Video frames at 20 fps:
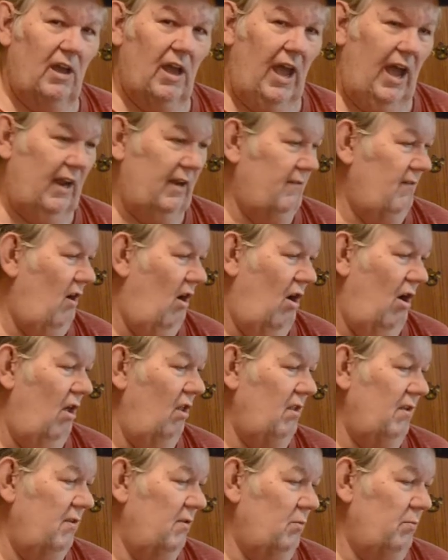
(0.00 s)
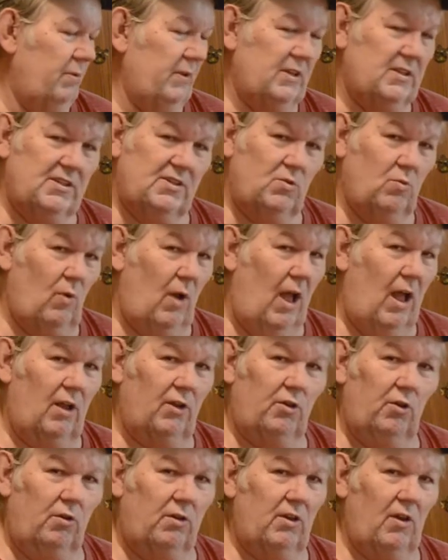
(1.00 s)
out of all of the pieces of
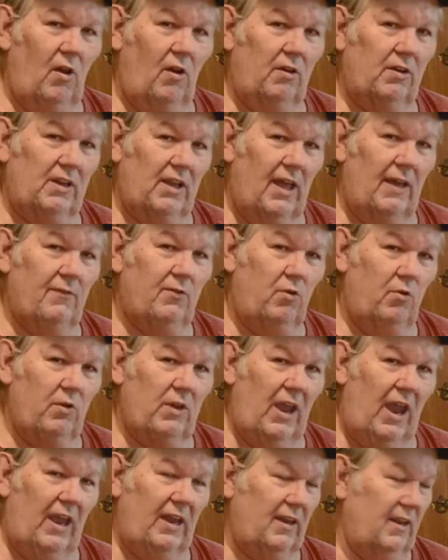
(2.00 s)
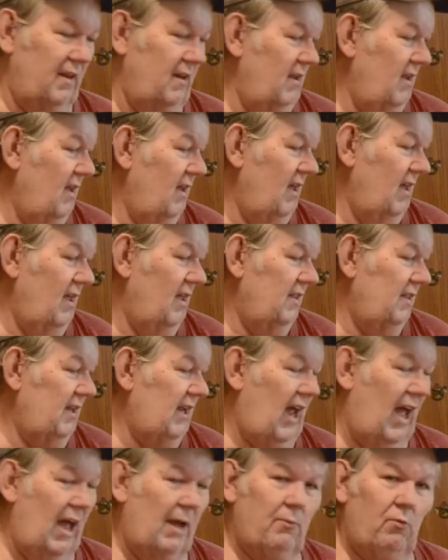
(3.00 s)
wild turkey art that I've created,
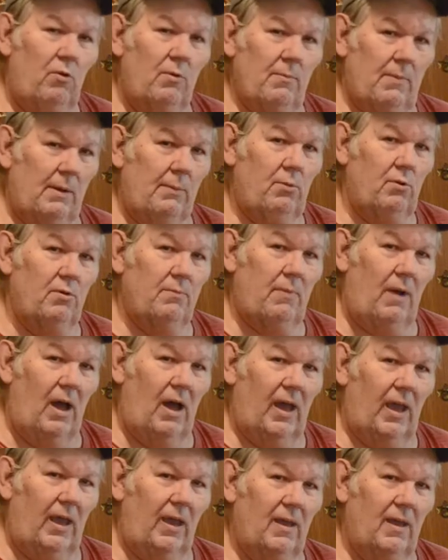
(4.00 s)
that I'm remembered by,